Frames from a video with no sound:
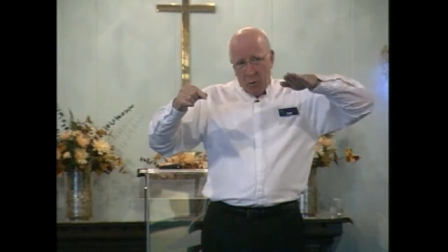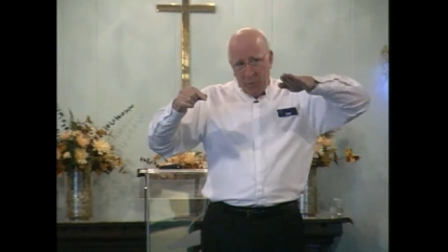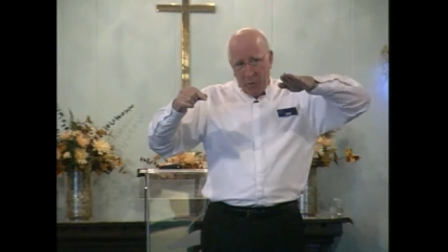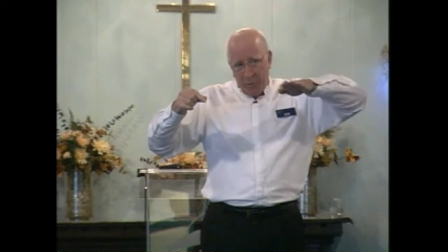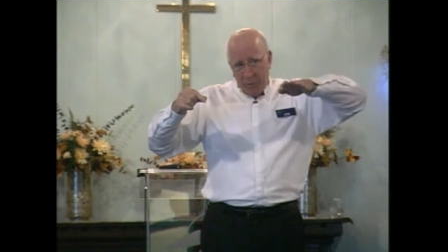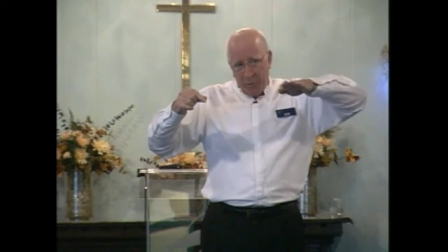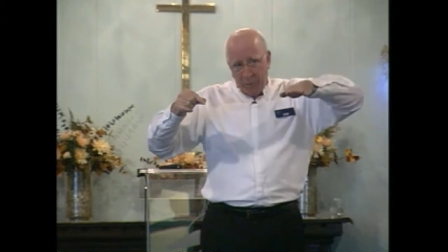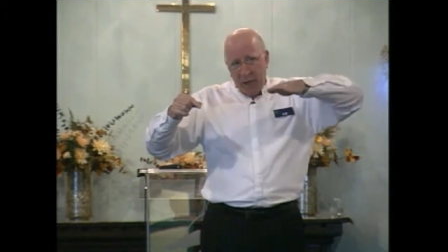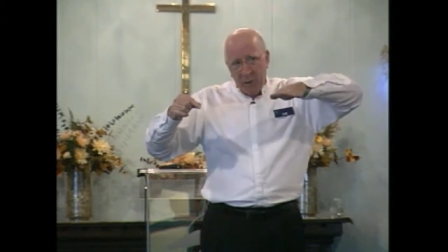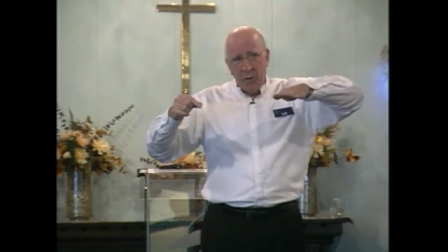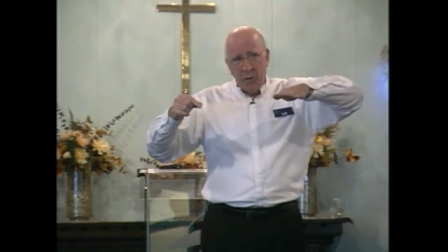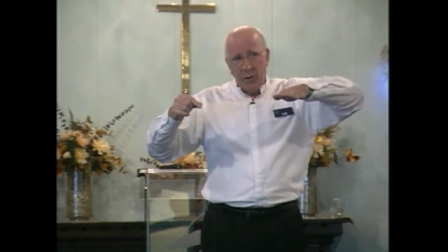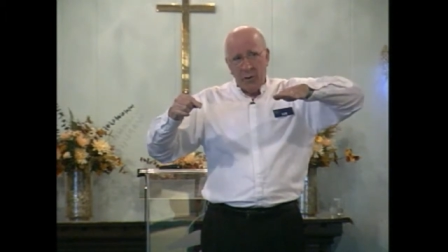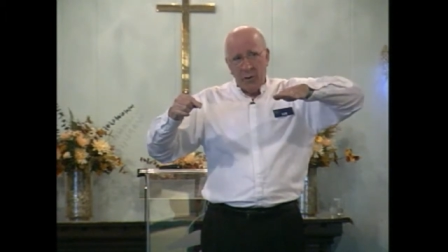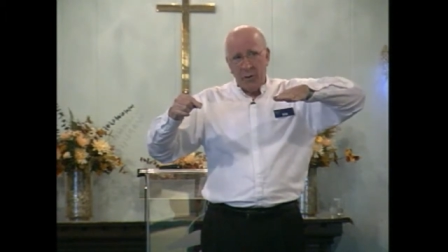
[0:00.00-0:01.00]
the flat
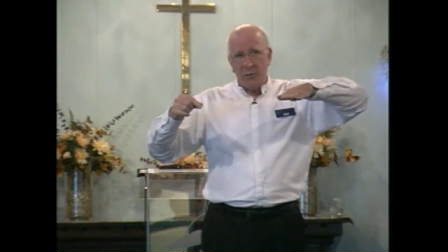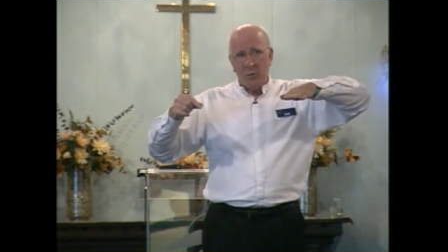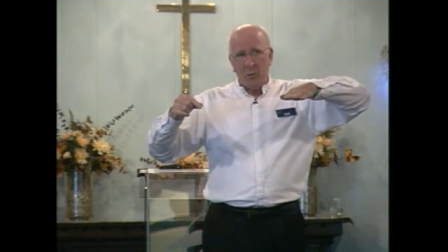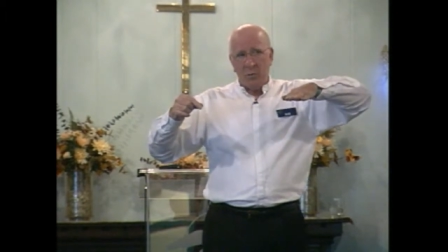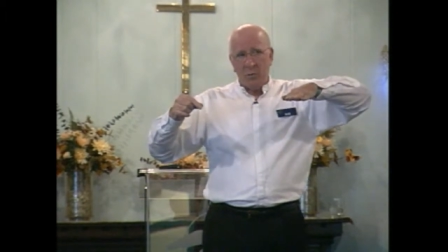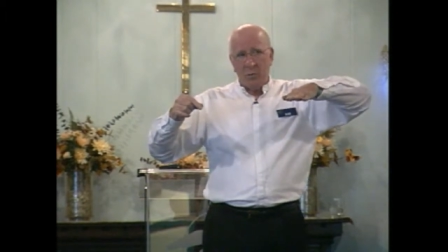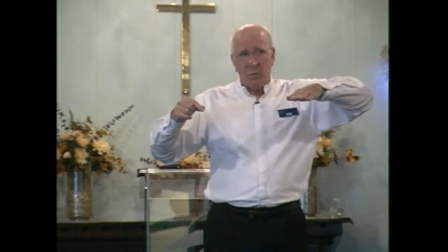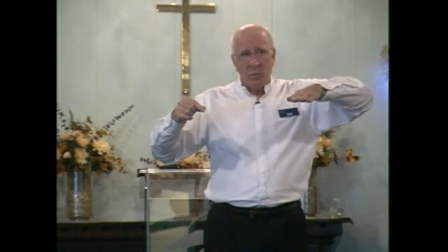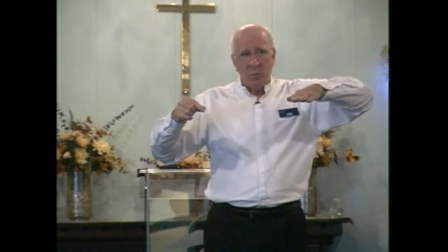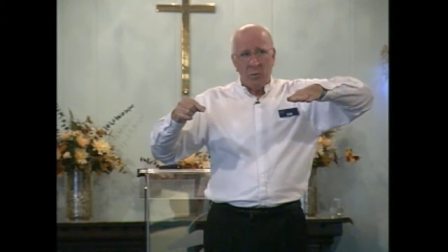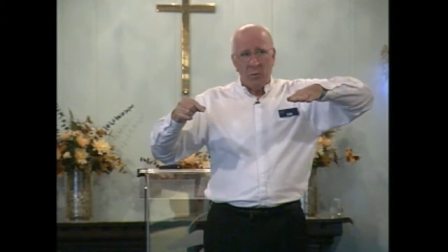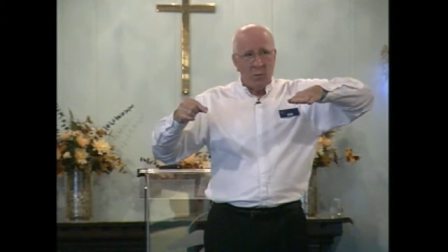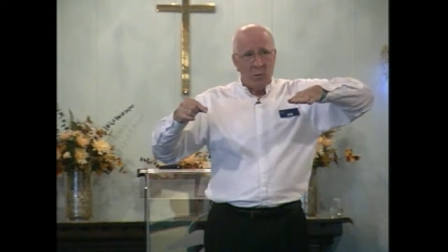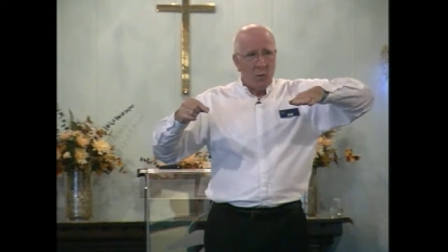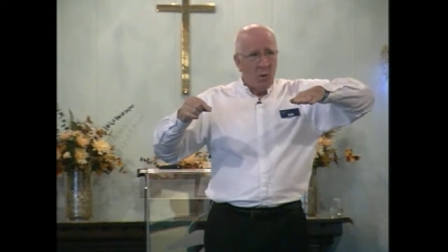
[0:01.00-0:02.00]
earthers
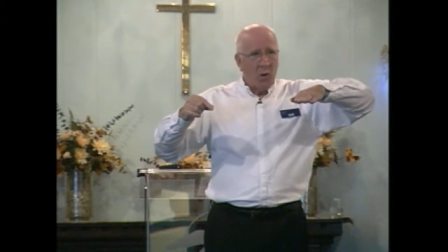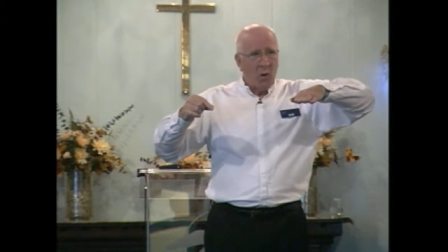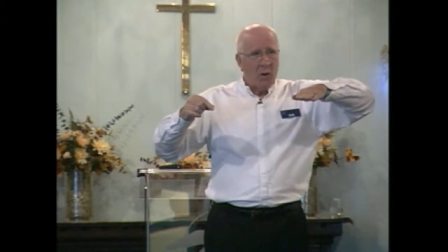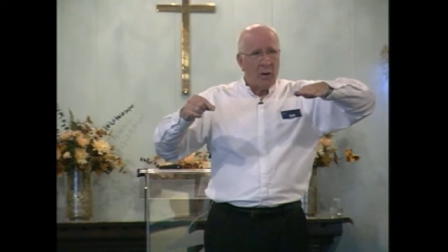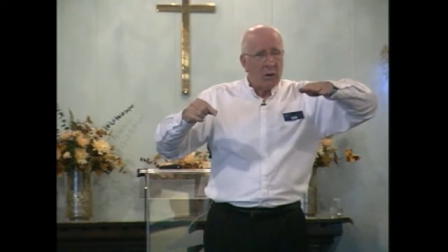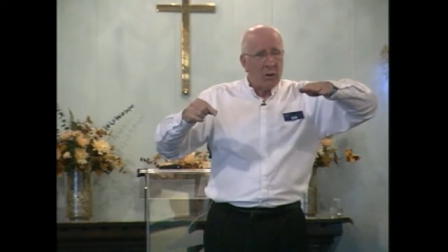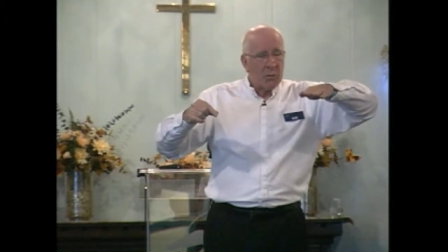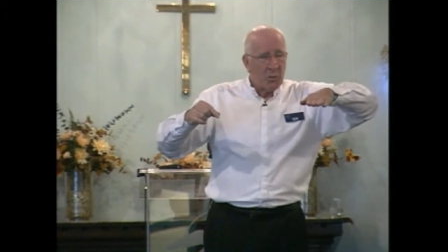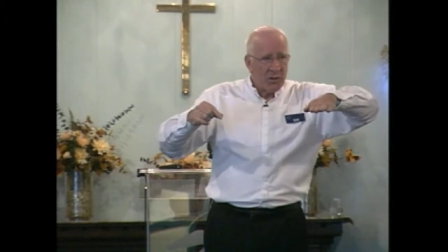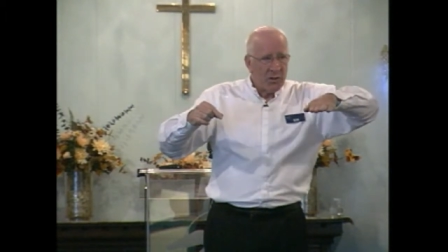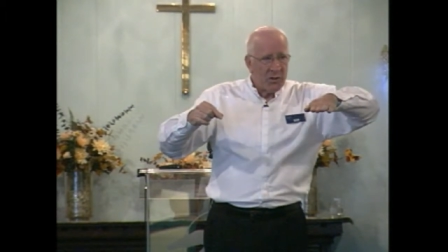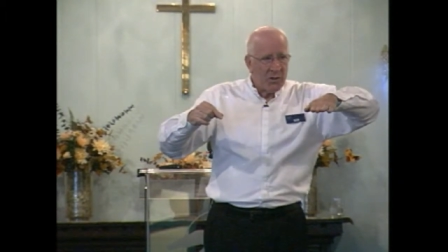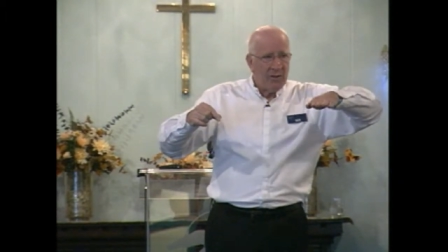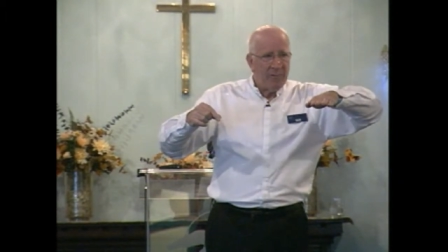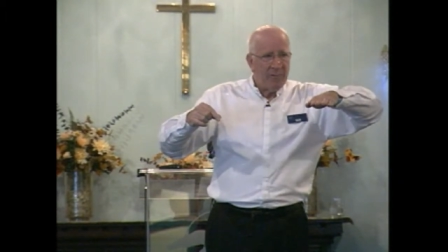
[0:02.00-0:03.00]
are
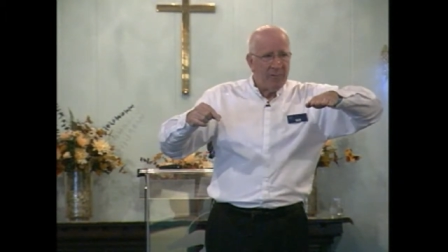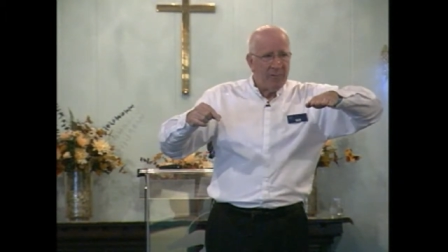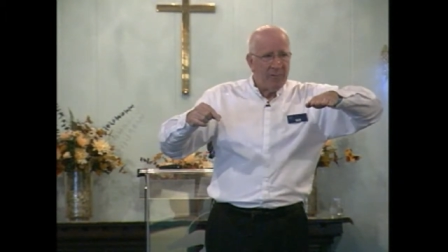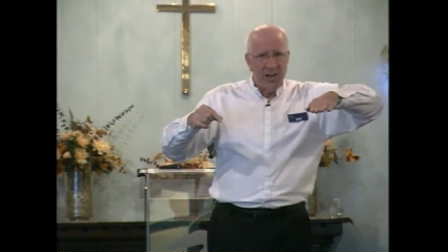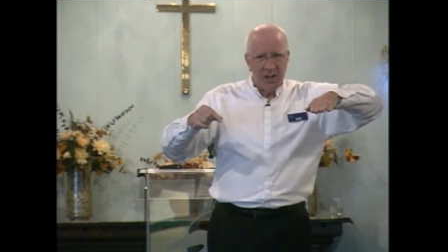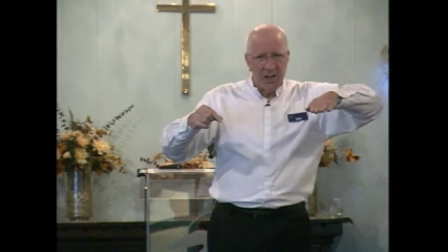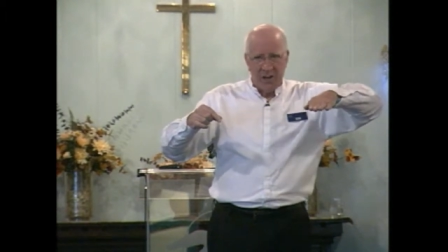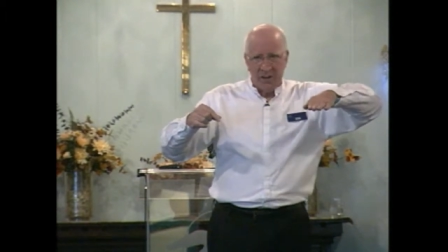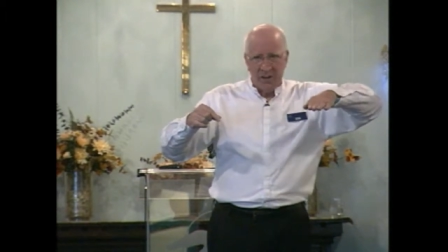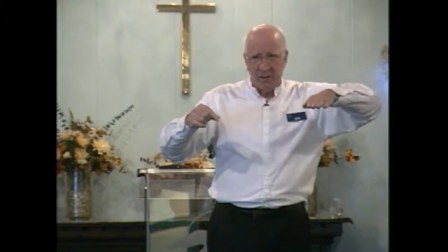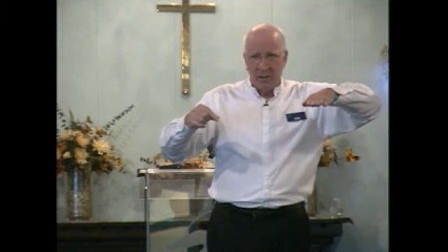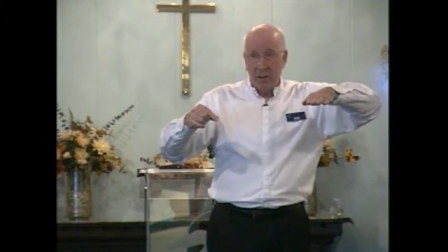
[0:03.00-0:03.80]
expressing a fear.